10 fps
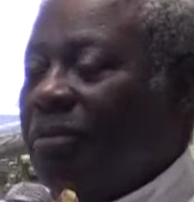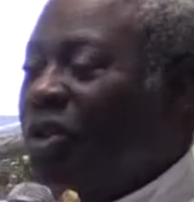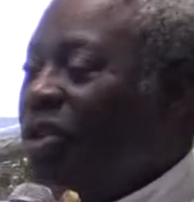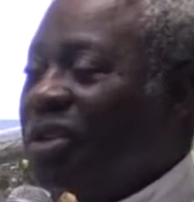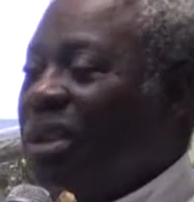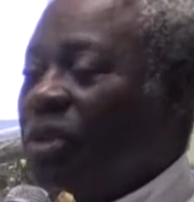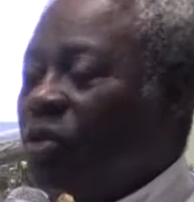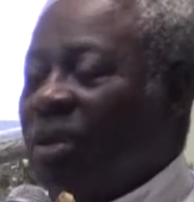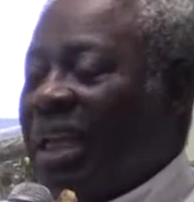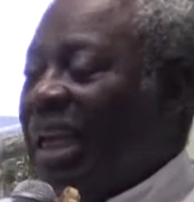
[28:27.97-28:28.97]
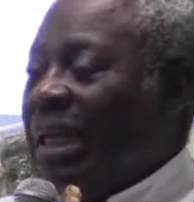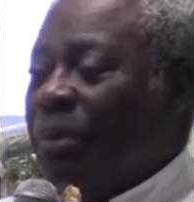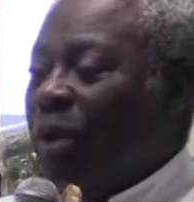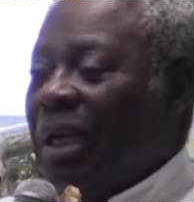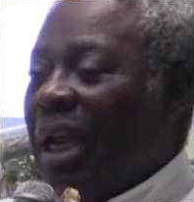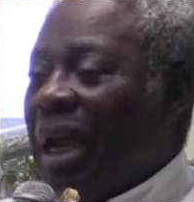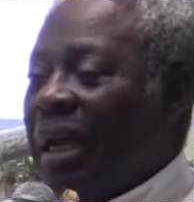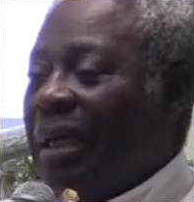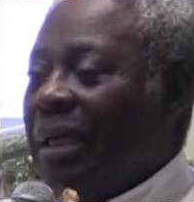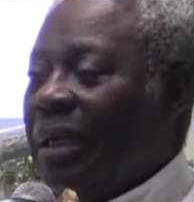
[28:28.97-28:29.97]
You don't need to tell anybody lie.
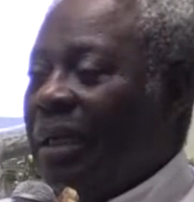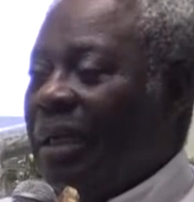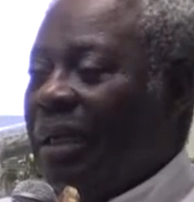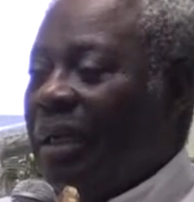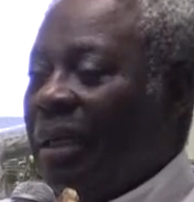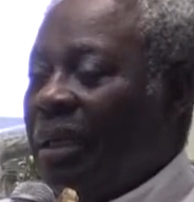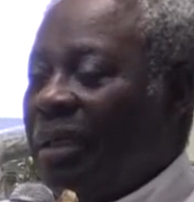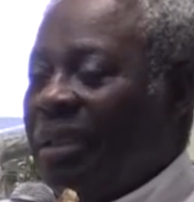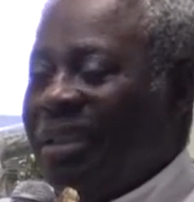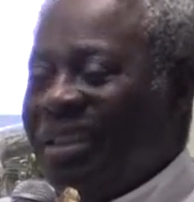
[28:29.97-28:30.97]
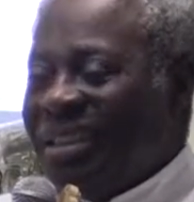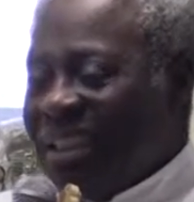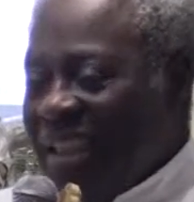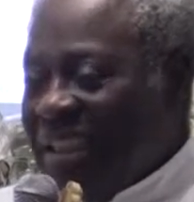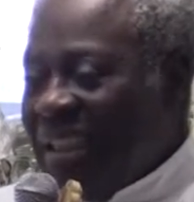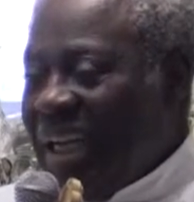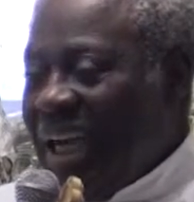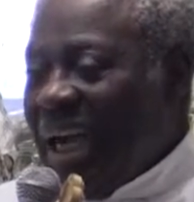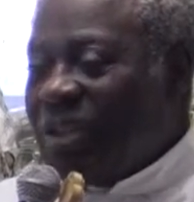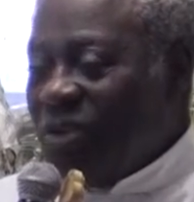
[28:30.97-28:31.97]
Say it
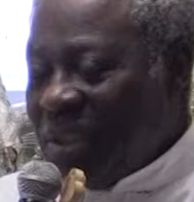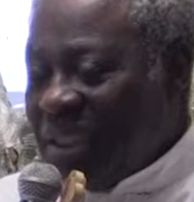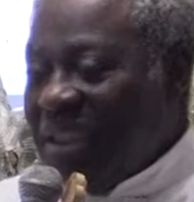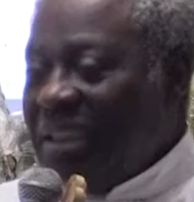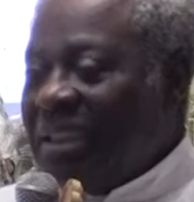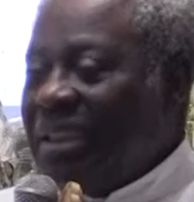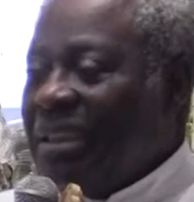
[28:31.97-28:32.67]
as you see it.